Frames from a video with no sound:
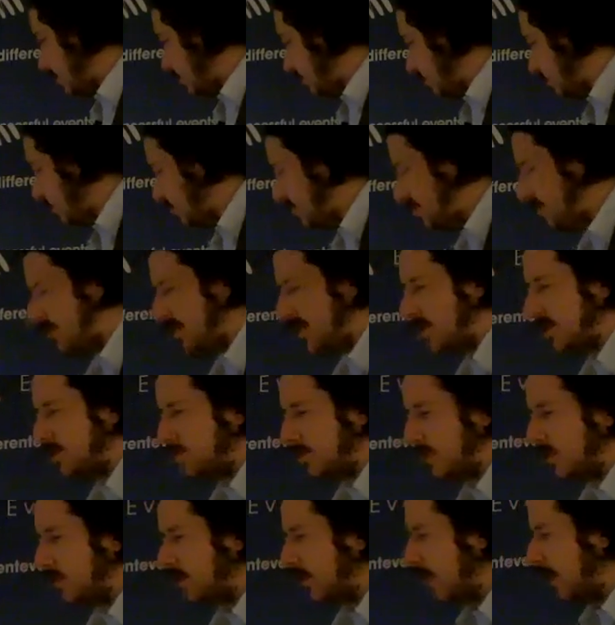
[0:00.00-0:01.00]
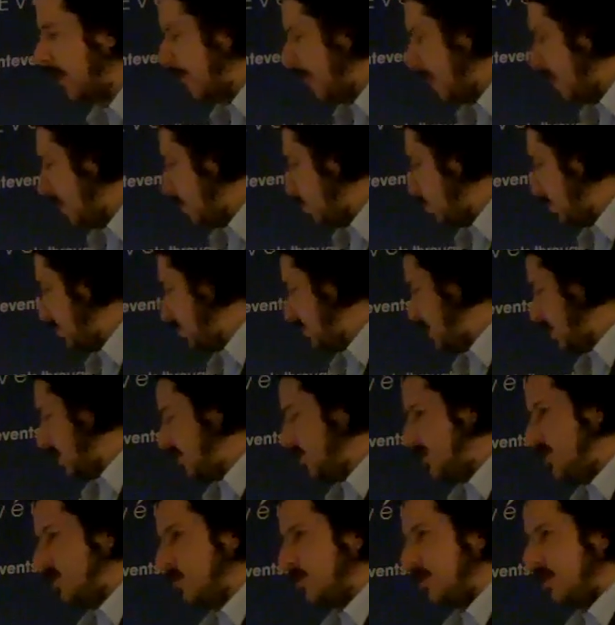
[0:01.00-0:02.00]
if you use Facebook, once you get
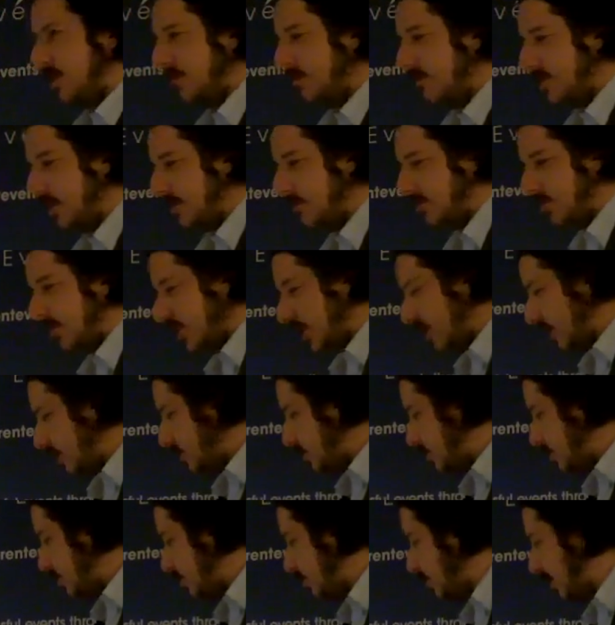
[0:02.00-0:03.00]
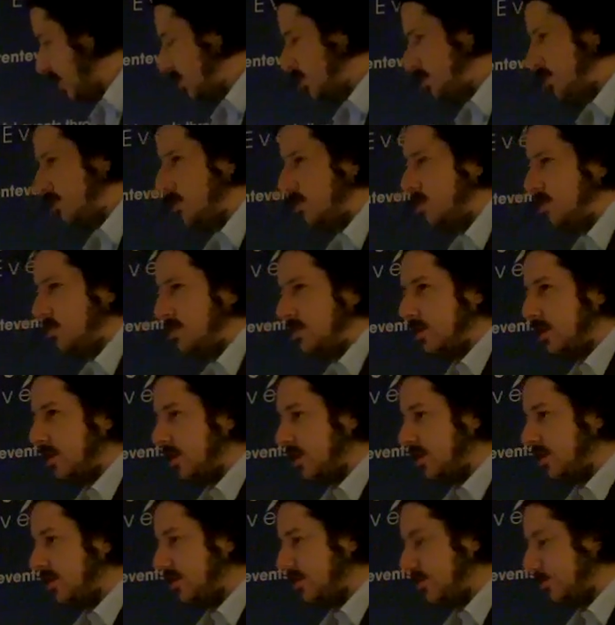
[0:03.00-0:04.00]
to 25 likes, make sure you use the
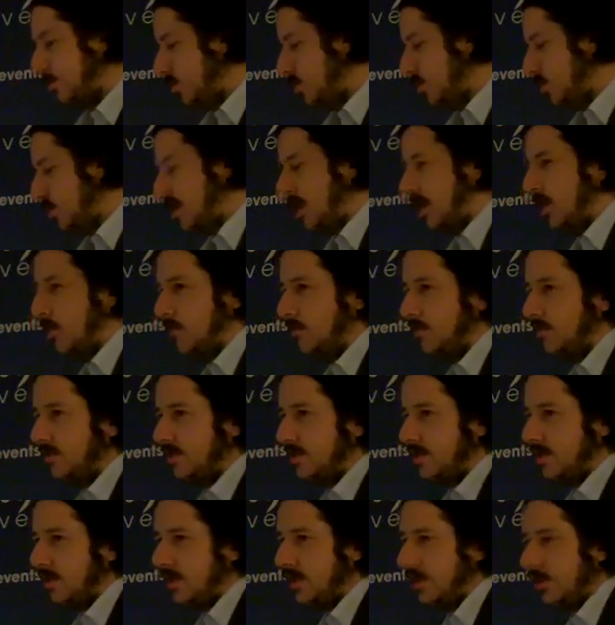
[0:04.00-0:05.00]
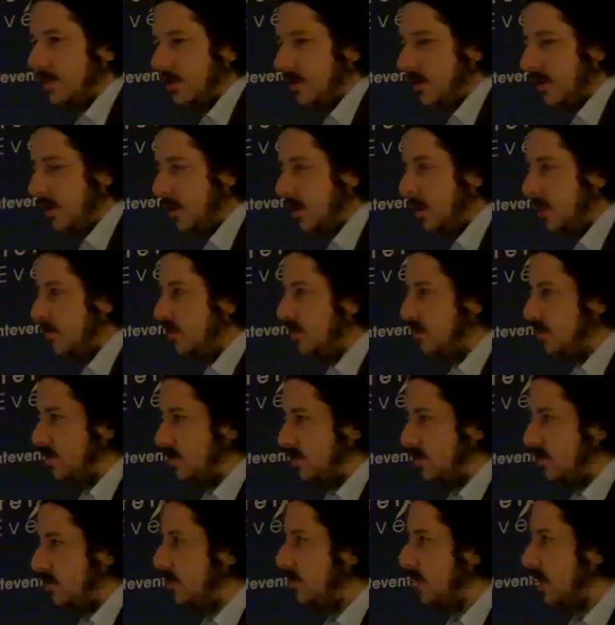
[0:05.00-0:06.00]
custom URL facility that they allow you to
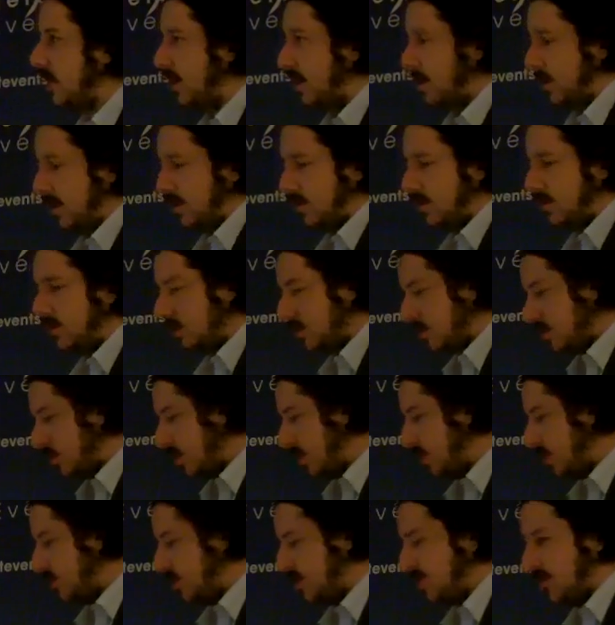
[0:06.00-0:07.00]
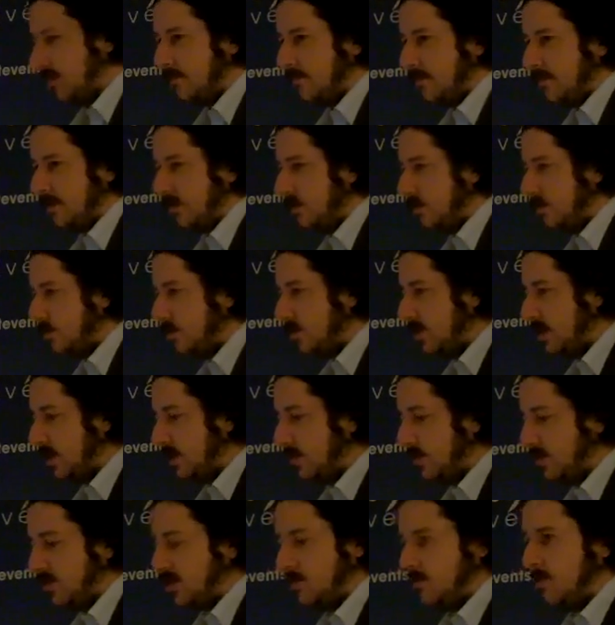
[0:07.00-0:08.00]
do. It allows you to grant yourself a username
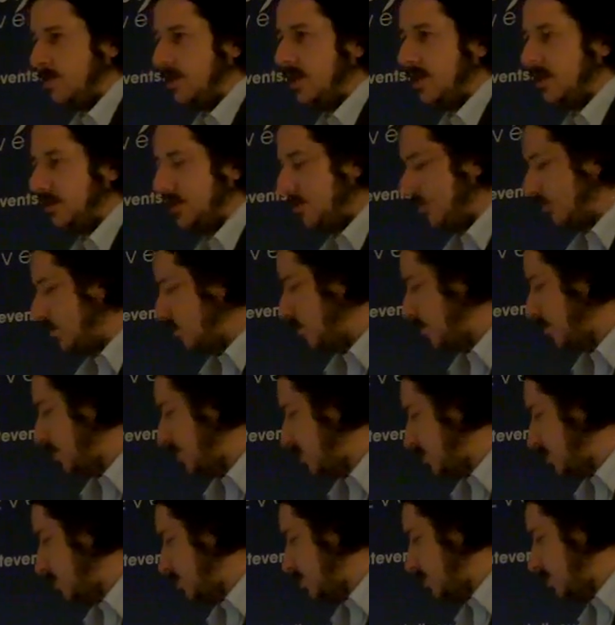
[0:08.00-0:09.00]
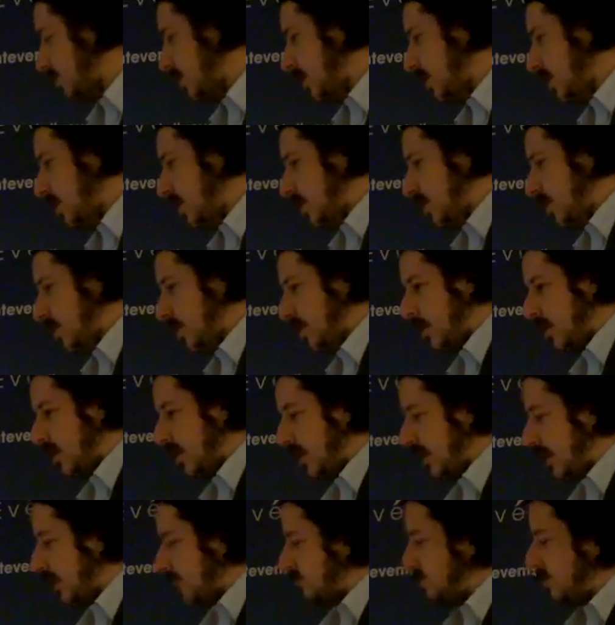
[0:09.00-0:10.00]
which is branded to your business. Now, and
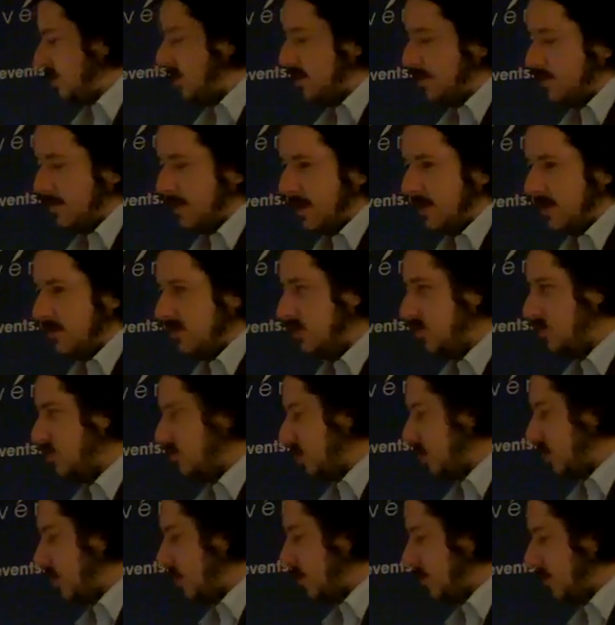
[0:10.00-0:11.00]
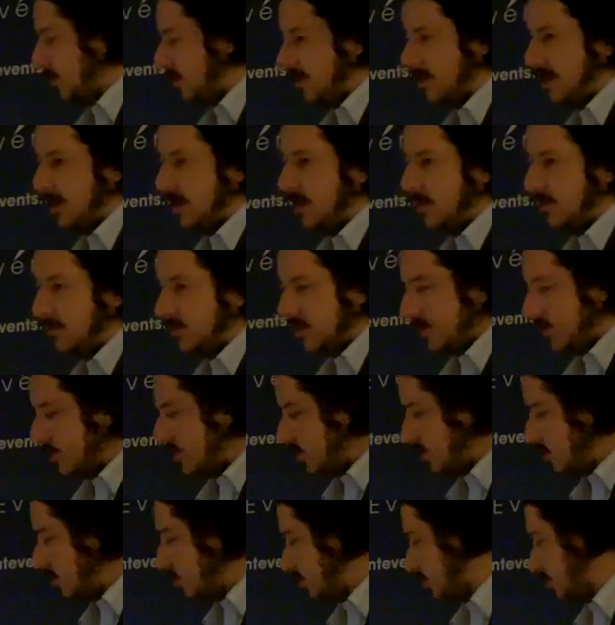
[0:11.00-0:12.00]
it gets rid of the big string of ugly
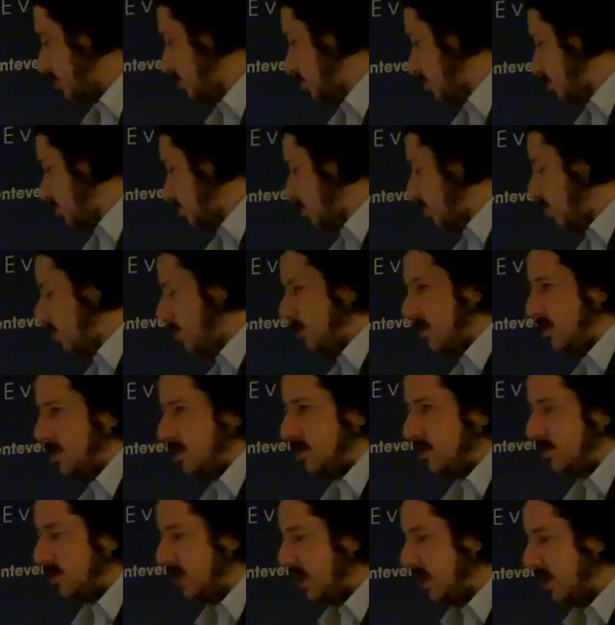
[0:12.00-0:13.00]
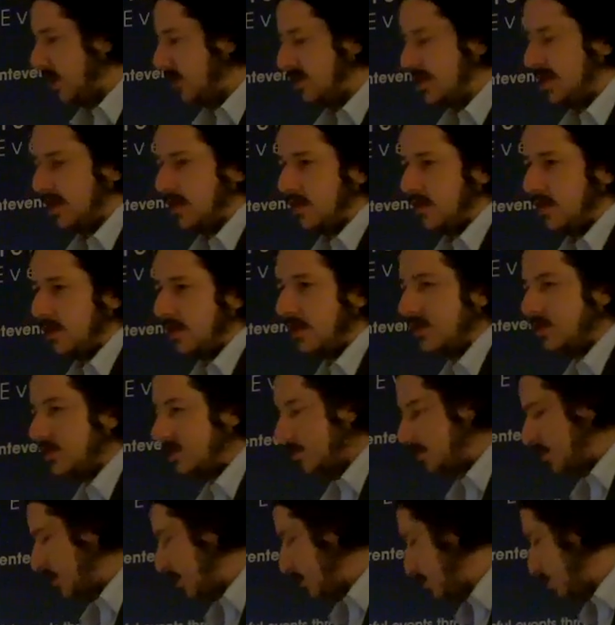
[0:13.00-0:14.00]
numbers, so it's also good when you're sending links to
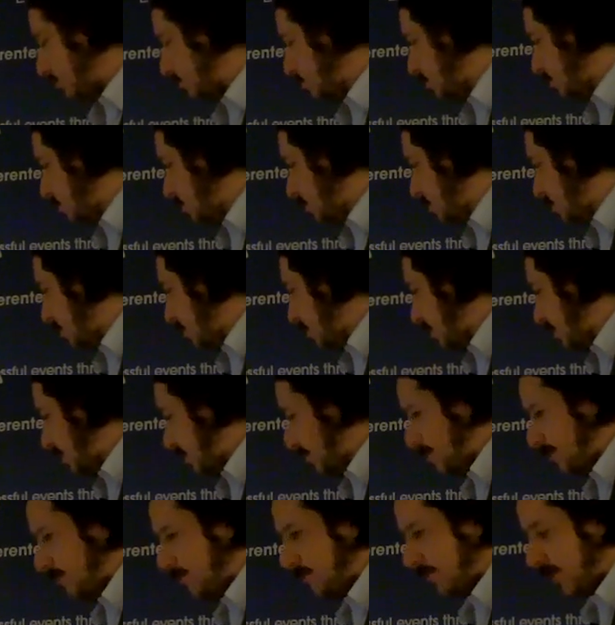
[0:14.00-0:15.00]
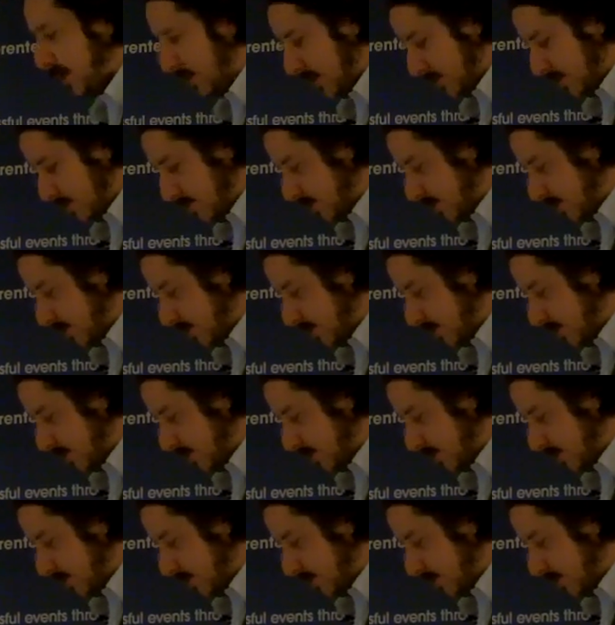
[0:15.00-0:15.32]
people. That's